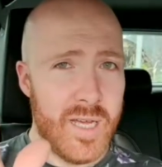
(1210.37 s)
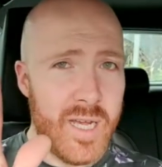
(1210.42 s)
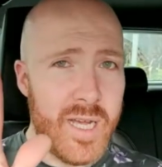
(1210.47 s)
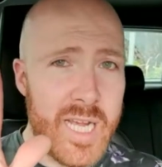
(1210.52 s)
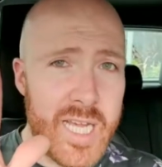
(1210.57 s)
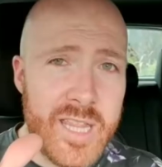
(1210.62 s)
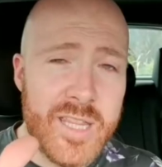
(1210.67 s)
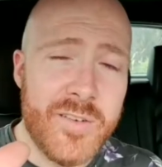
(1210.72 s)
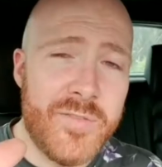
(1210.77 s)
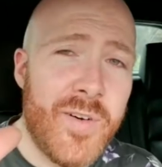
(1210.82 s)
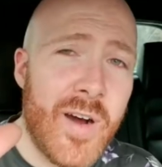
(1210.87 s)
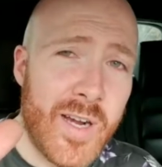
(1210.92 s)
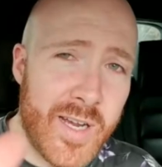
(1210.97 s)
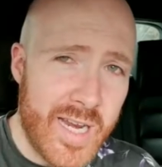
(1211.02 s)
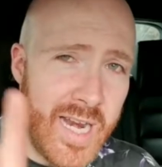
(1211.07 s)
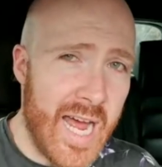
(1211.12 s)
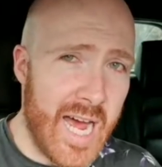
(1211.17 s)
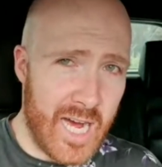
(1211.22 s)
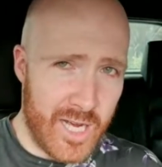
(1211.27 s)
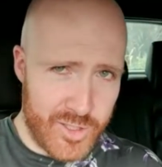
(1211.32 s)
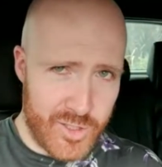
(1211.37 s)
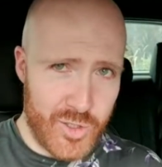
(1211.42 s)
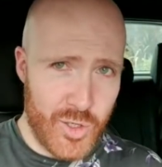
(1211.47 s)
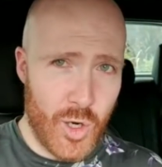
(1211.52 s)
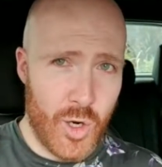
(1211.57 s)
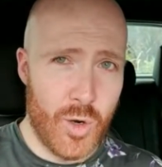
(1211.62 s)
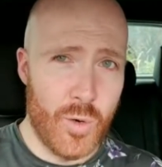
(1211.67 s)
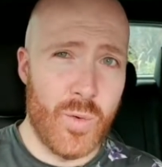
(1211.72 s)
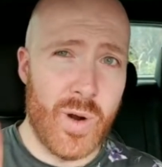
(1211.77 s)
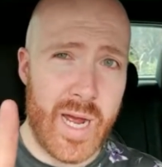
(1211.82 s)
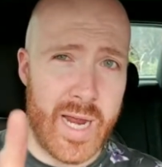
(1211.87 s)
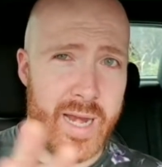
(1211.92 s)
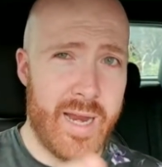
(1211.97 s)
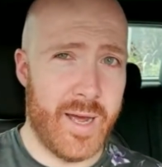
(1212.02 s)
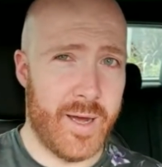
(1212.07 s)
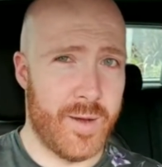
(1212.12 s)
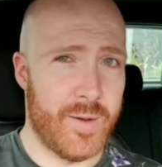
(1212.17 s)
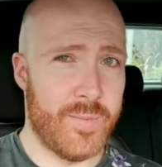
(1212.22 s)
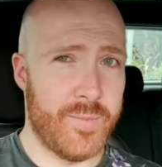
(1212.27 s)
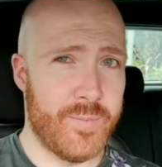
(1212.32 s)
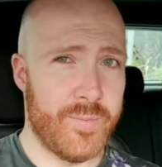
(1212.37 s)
in the fucking house know right now.